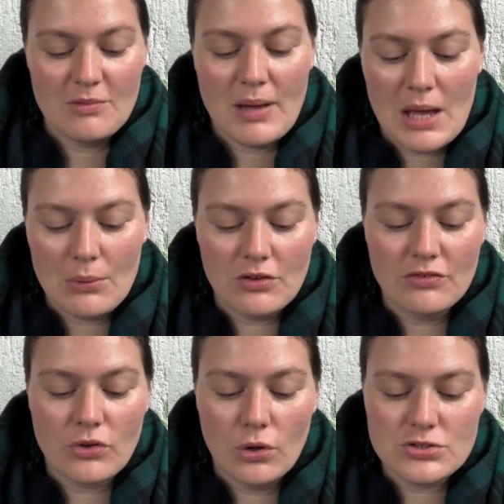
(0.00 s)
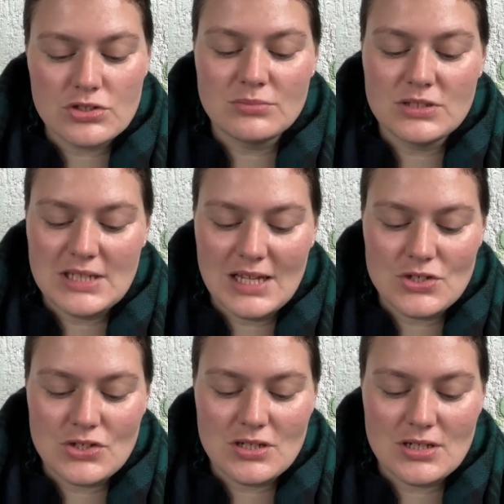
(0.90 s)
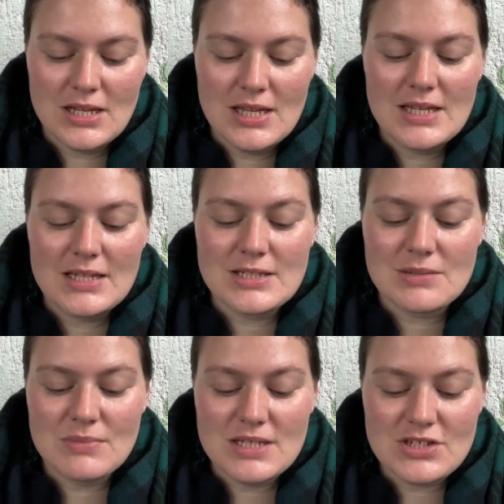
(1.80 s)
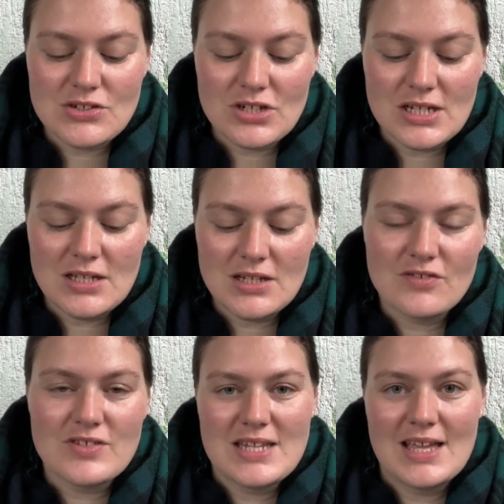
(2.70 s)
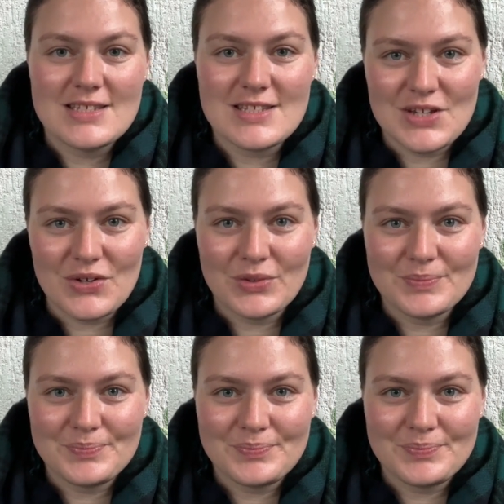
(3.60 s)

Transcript: The power of cultural mutation is the mystery of standstill.